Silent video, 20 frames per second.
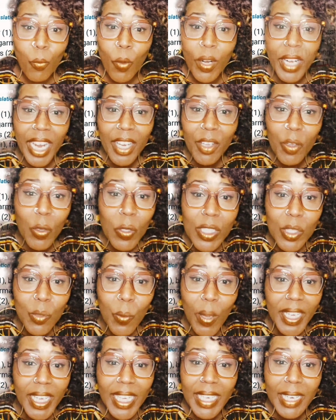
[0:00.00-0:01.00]
when I use
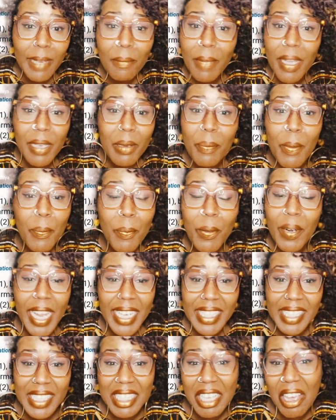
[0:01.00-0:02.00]
Swahili, many people
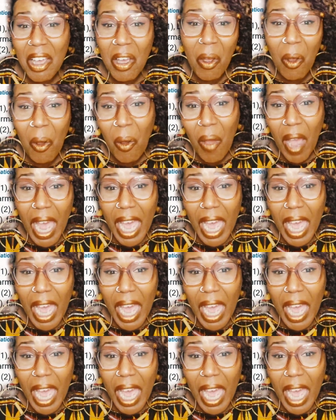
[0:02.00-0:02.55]
like to say, oh,